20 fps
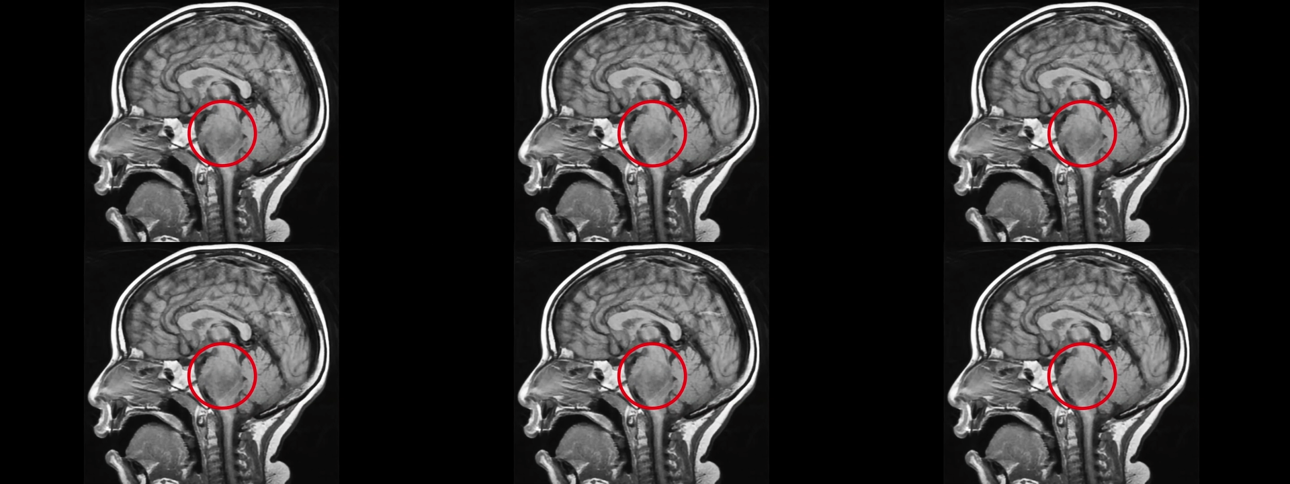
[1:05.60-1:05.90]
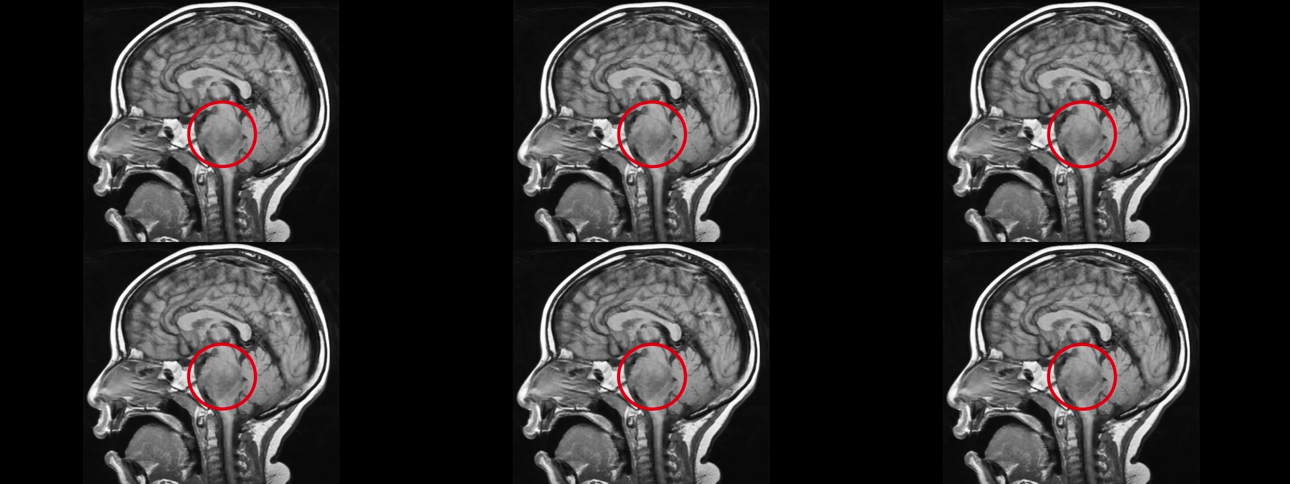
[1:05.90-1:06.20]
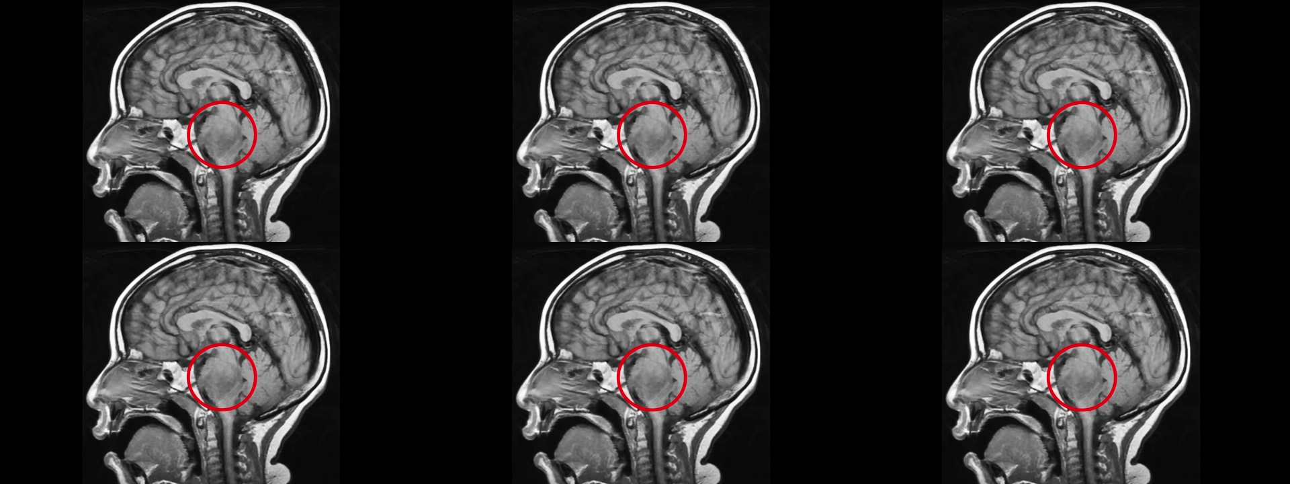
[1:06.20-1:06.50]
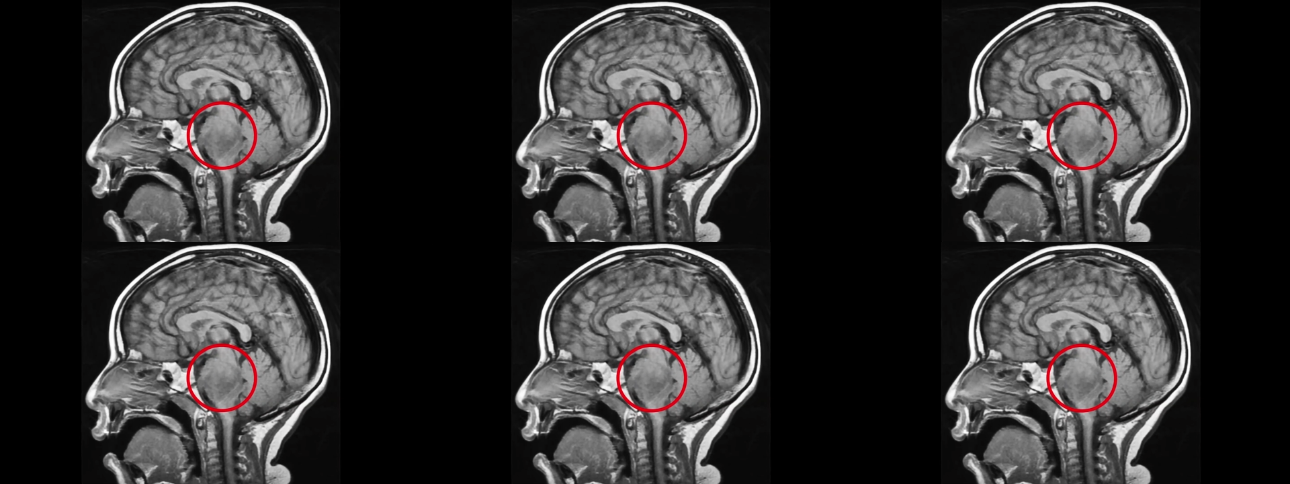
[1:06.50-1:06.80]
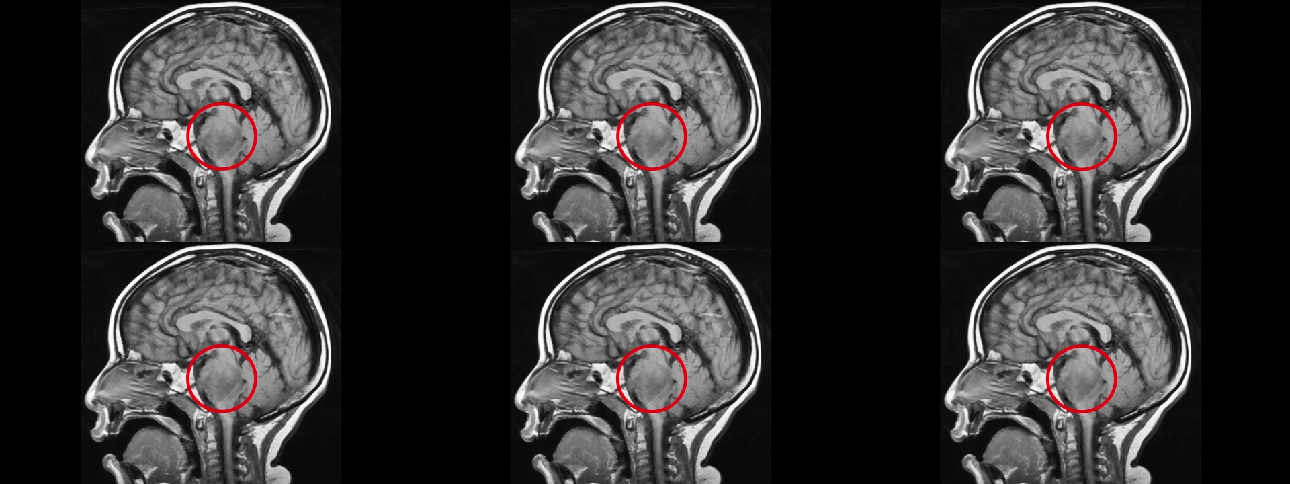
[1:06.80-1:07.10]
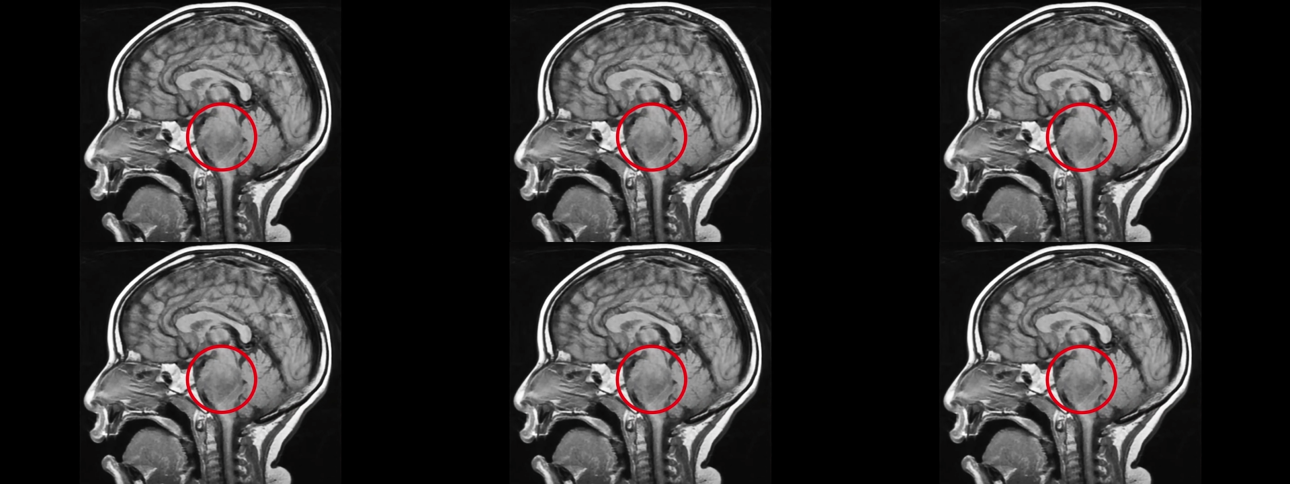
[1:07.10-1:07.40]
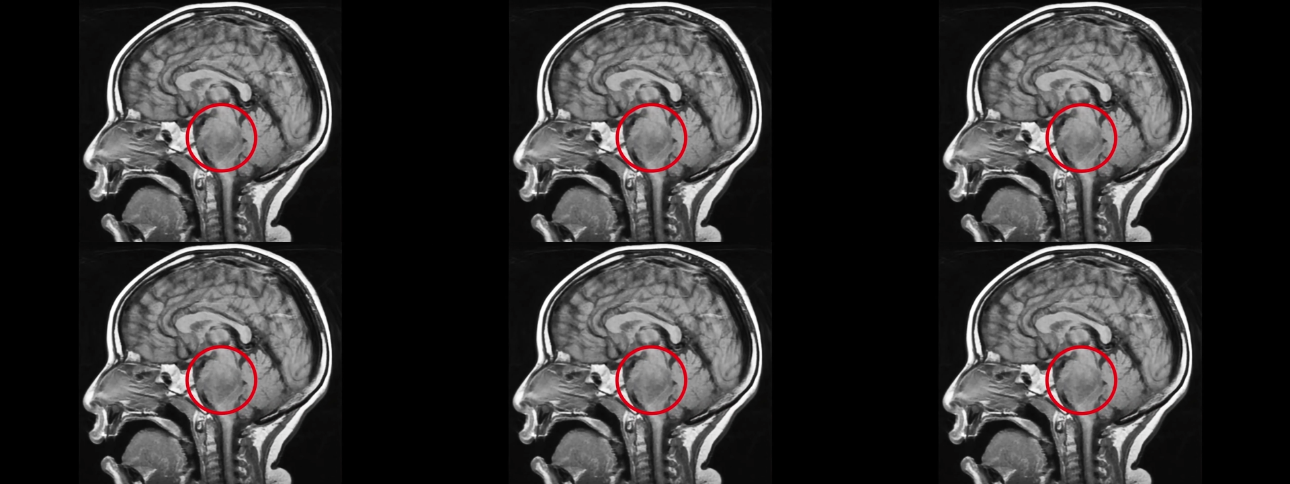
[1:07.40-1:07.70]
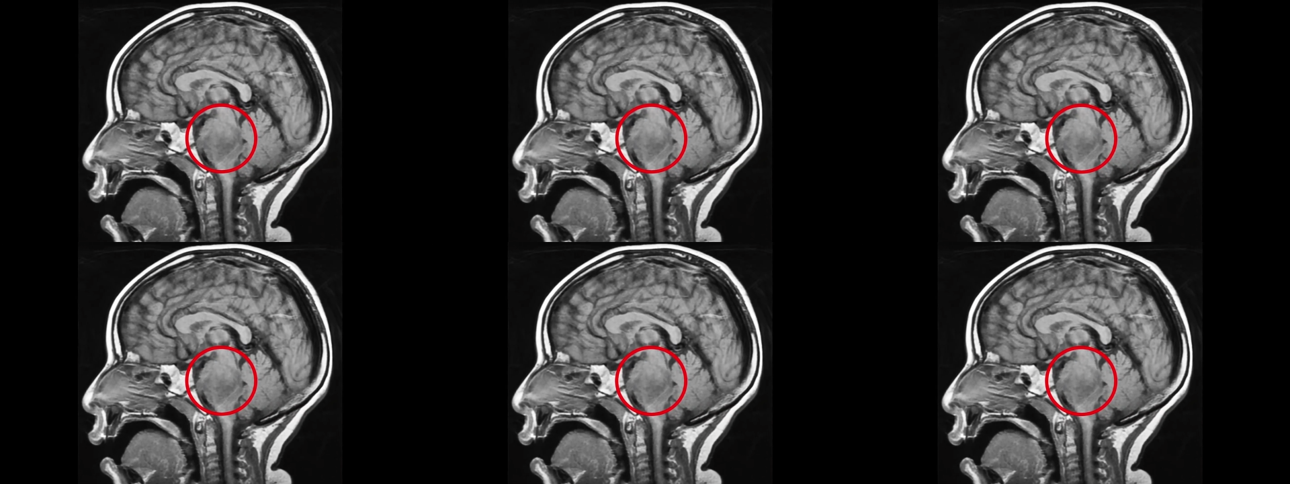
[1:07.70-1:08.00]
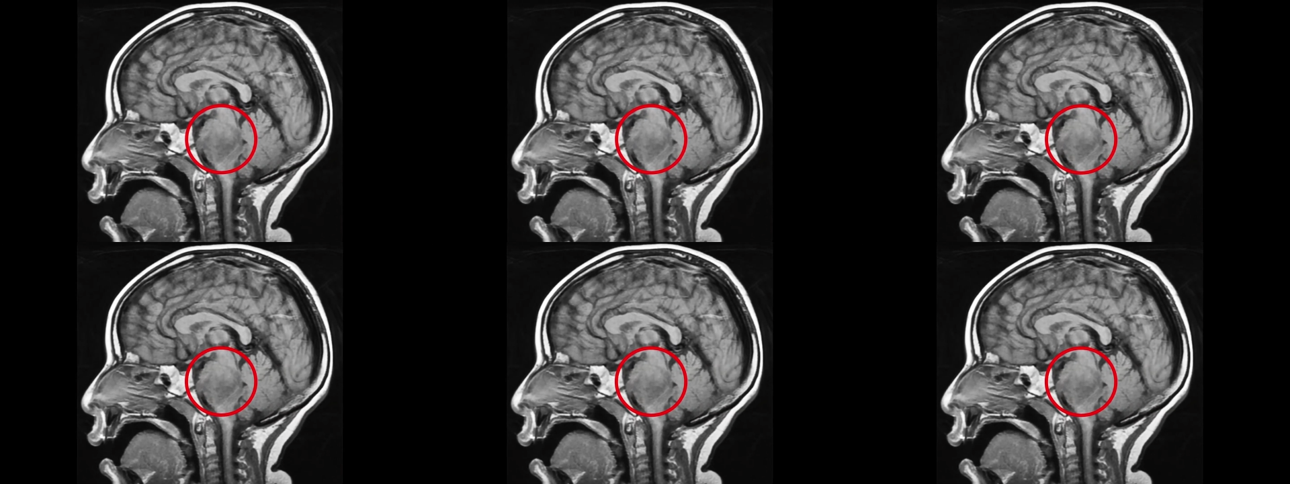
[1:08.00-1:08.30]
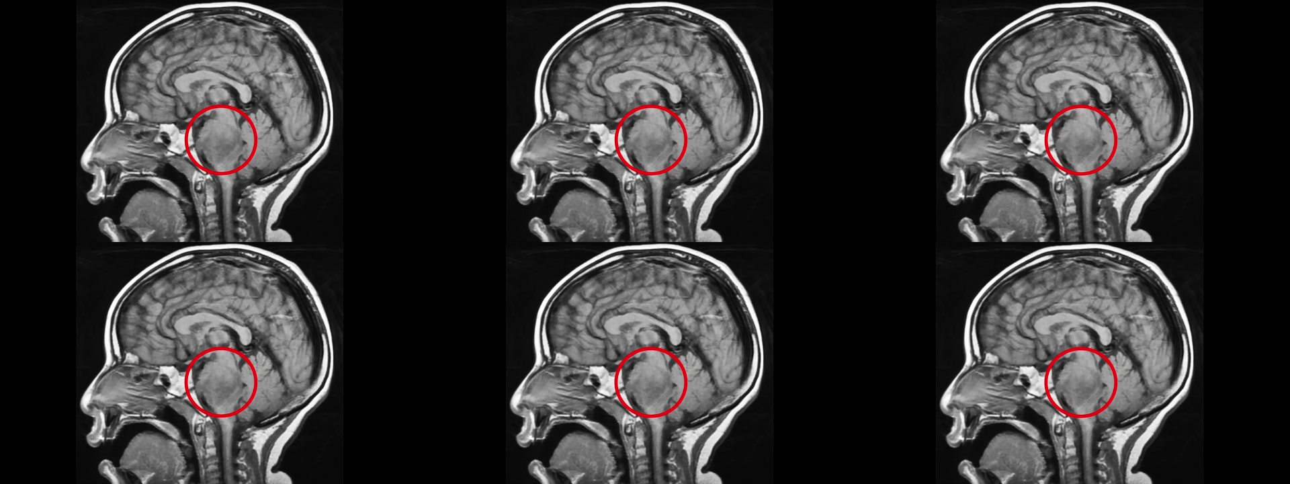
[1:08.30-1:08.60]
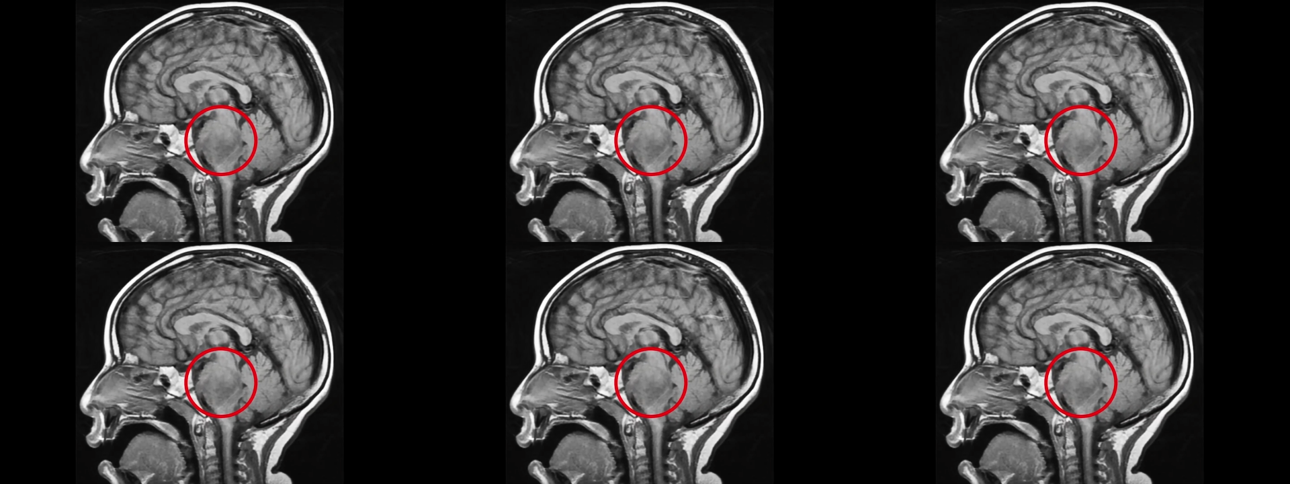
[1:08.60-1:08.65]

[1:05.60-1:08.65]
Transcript: (no speaker visible)